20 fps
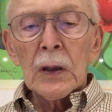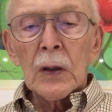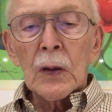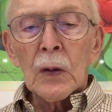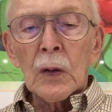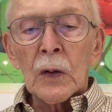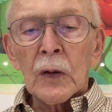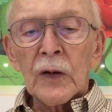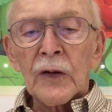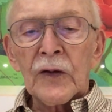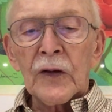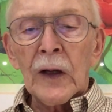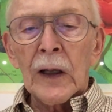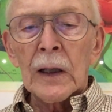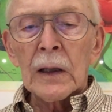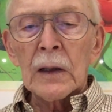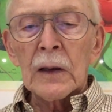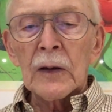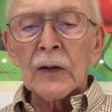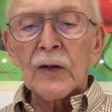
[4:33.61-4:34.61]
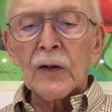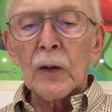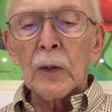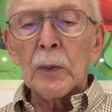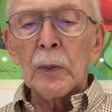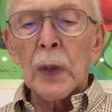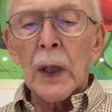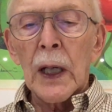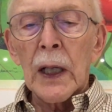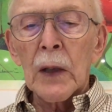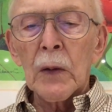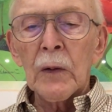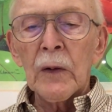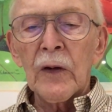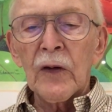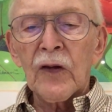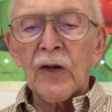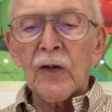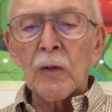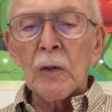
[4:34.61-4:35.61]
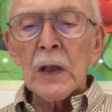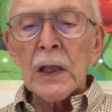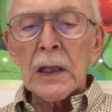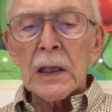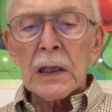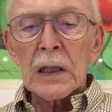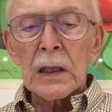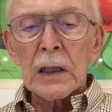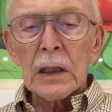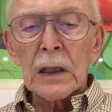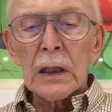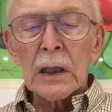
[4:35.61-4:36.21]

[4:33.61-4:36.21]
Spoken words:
or silence or buy with a sweet.